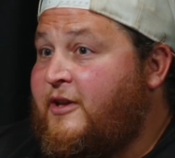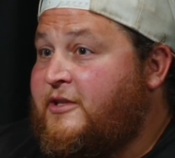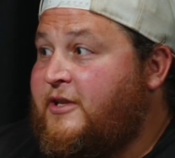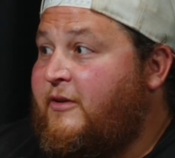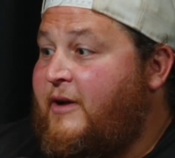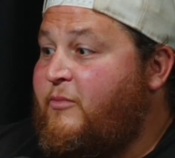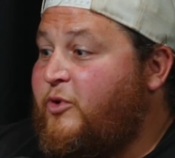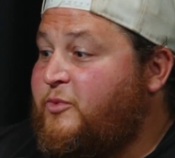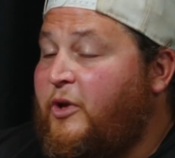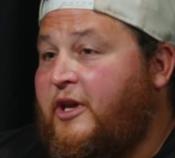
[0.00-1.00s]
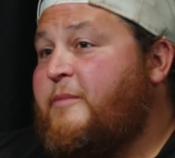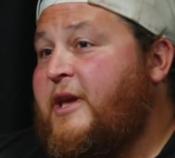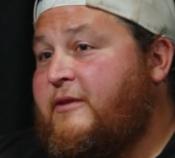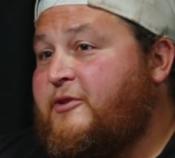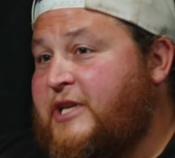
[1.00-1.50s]
So I was willing to
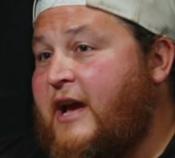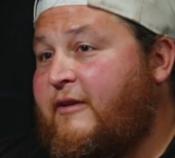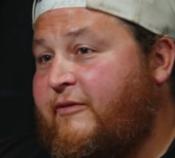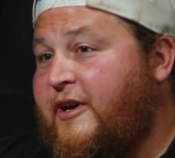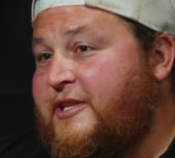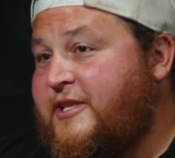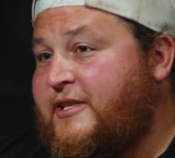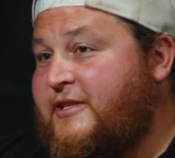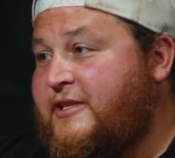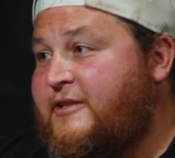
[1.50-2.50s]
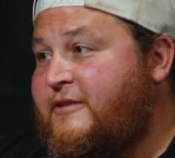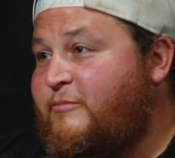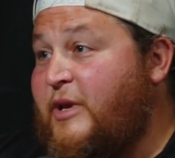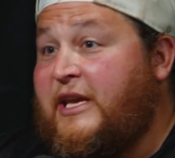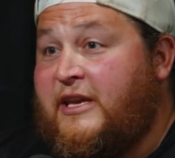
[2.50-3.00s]
make those sacrifices
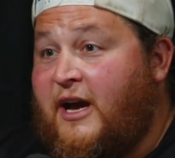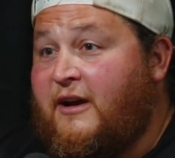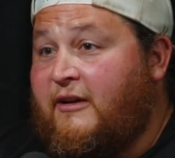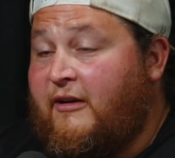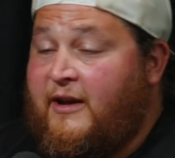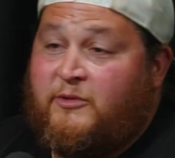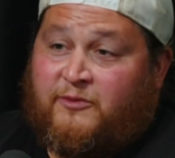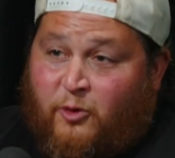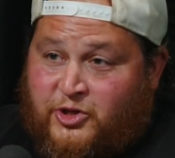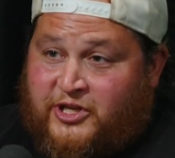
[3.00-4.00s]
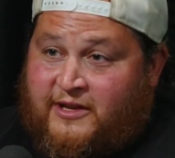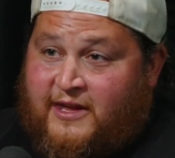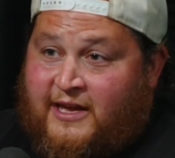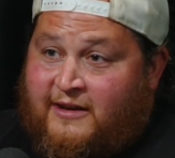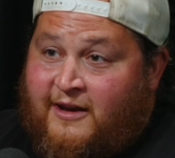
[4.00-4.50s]
being younger. And I was fortunate
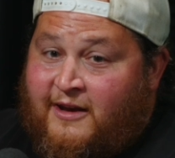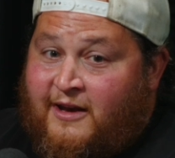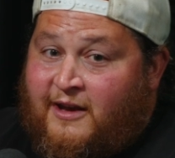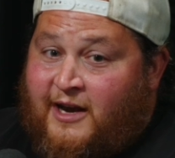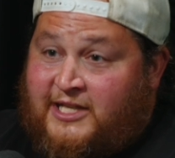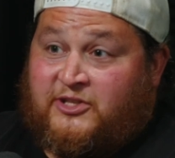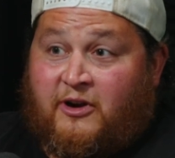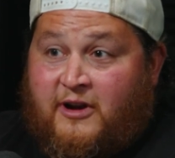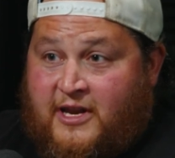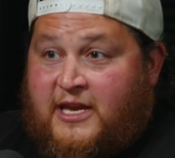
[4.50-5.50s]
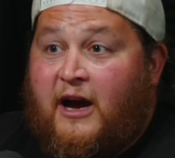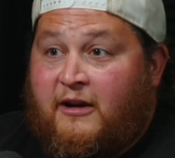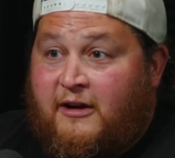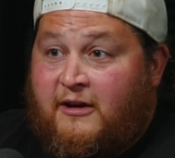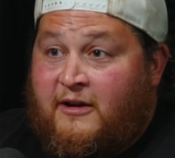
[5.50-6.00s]
that I started it younger.